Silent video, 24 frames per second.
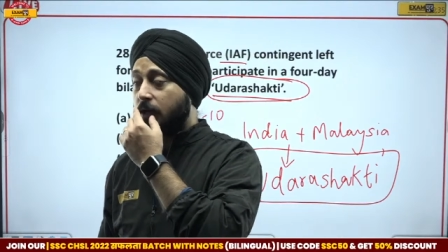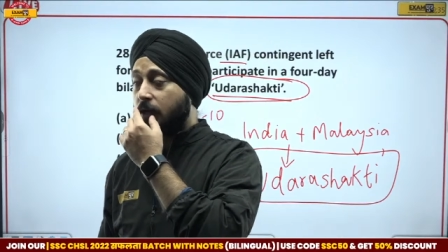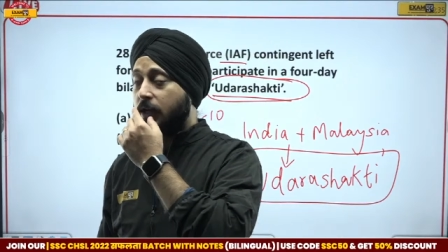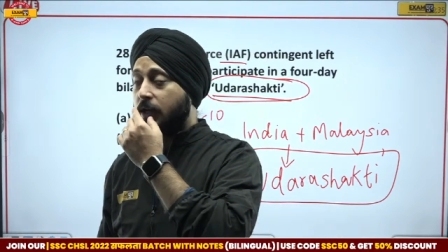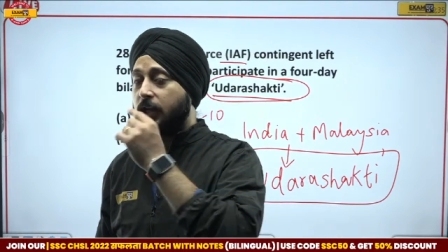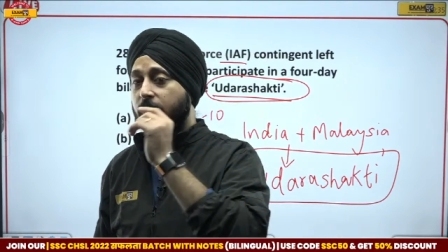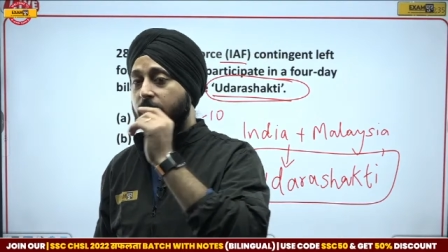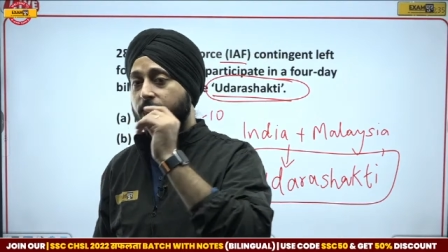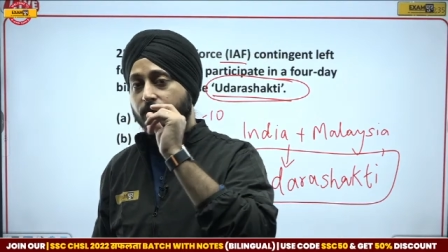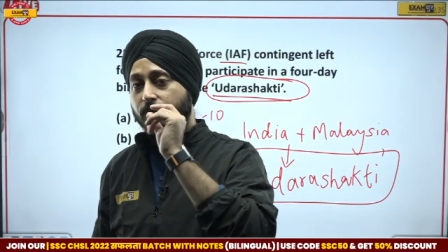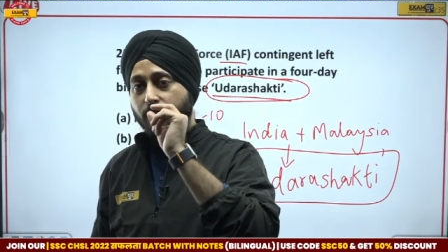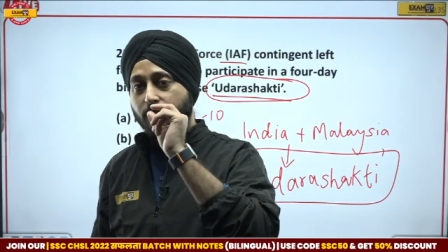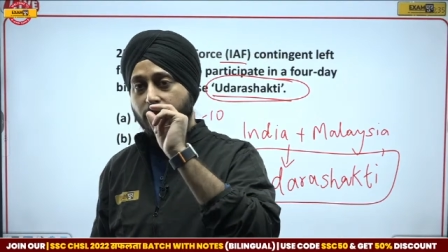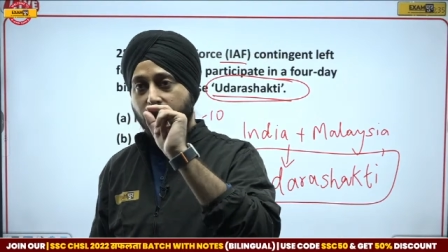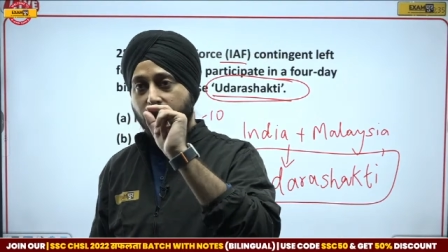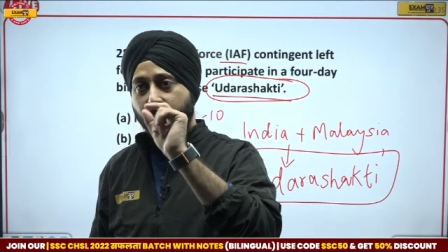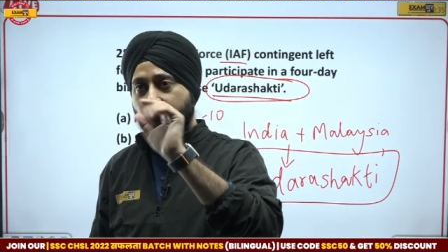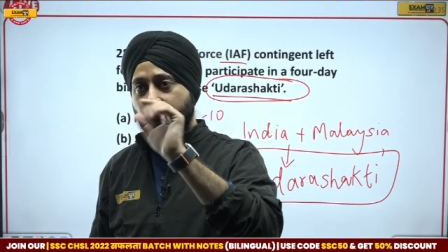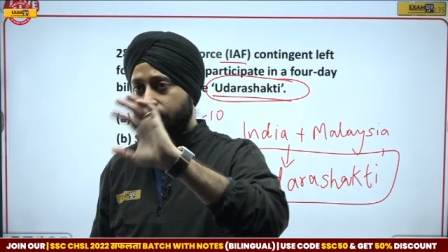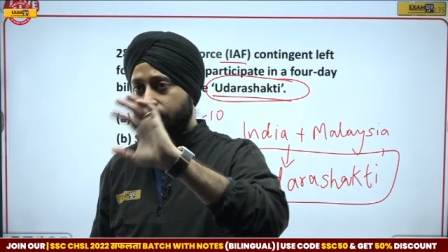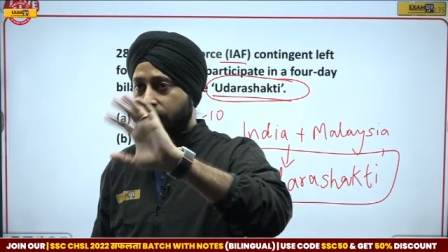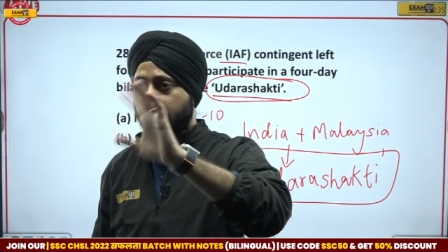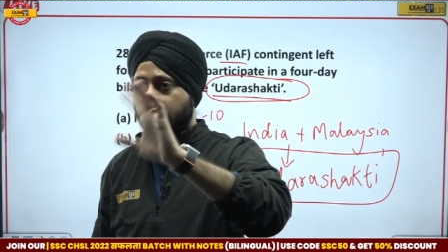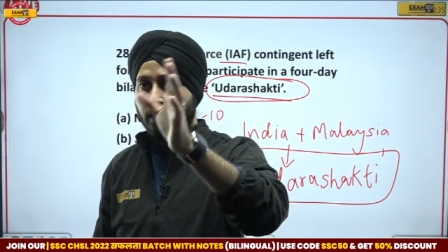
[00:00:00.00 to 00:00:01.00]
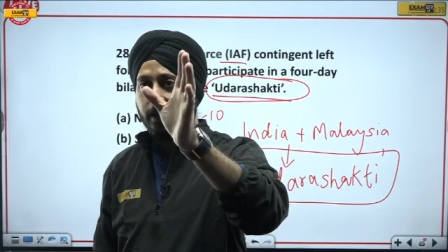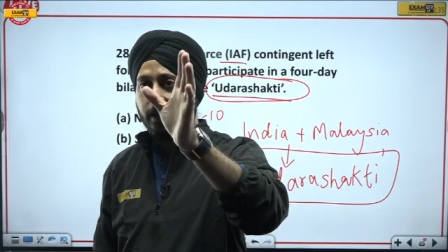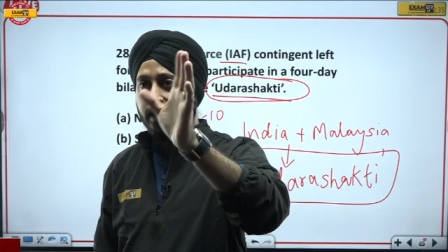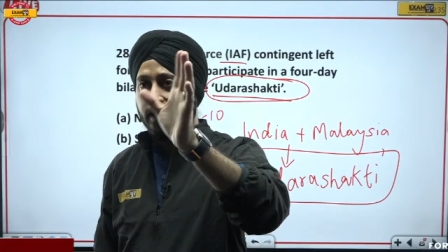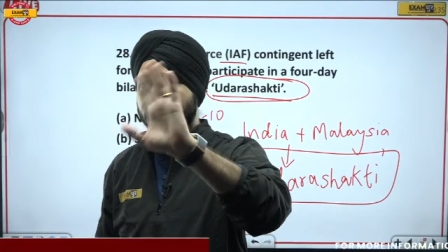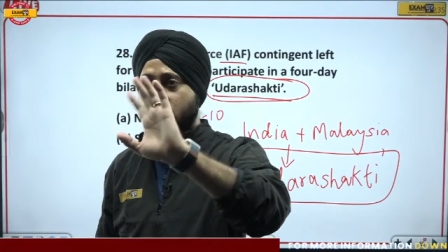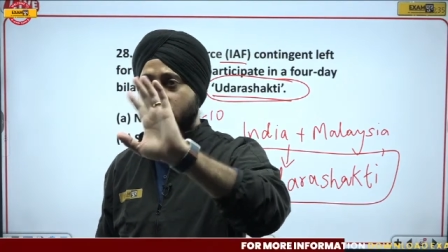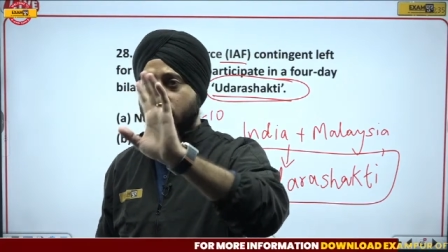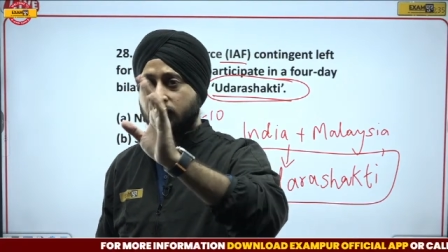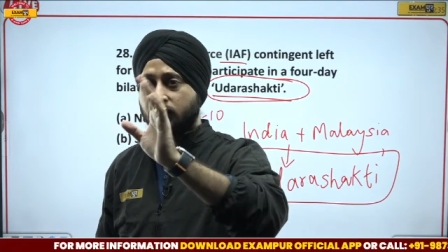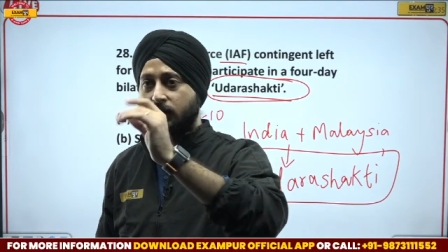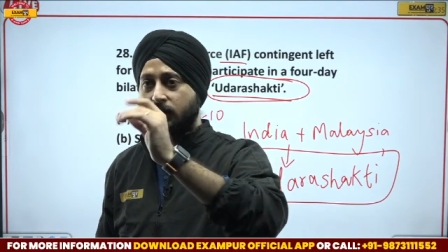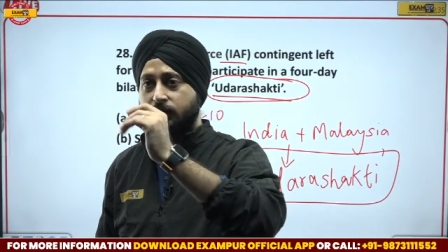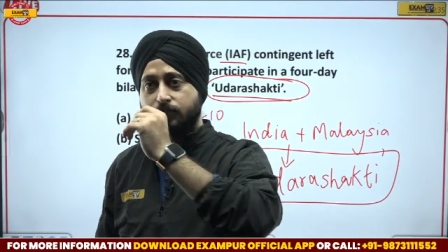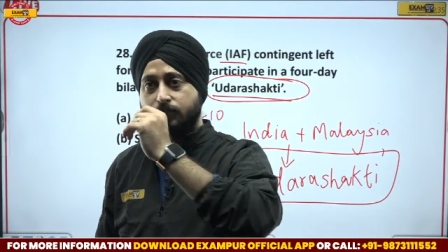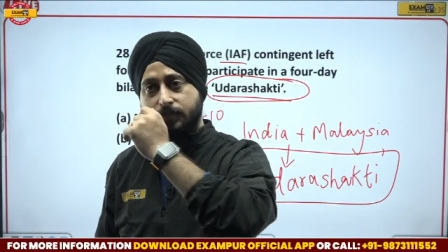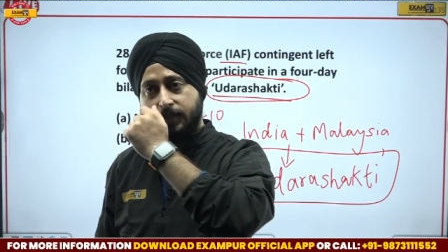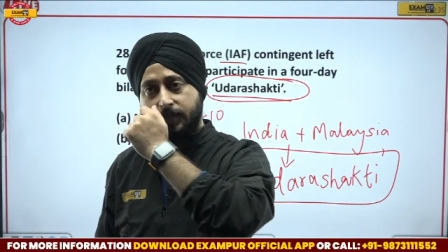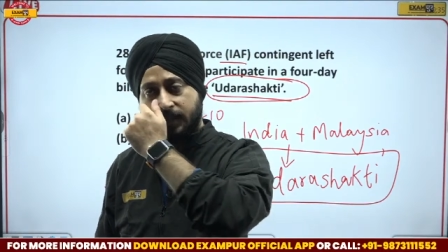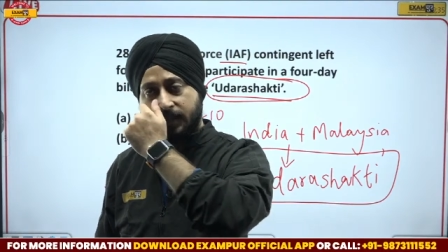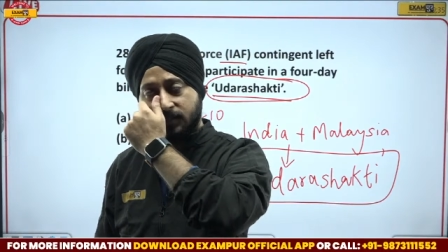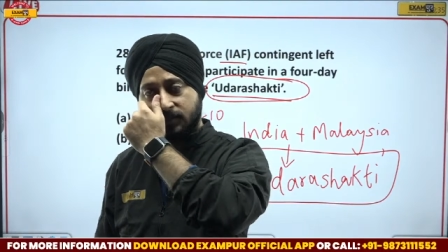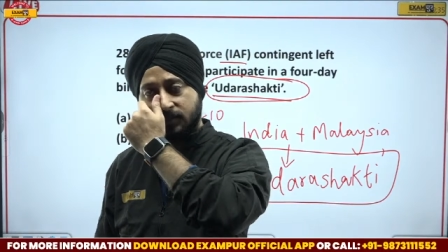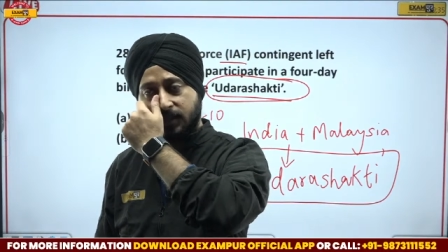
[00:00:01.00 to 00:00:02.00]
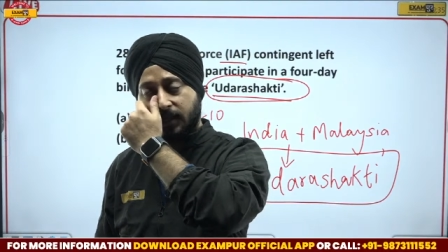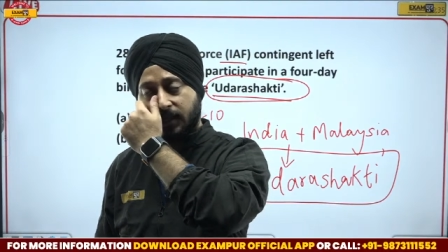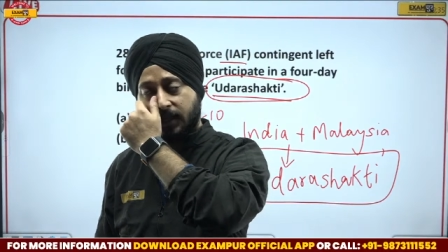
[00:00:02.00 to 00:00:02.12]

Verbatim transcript: if if rest of the sections are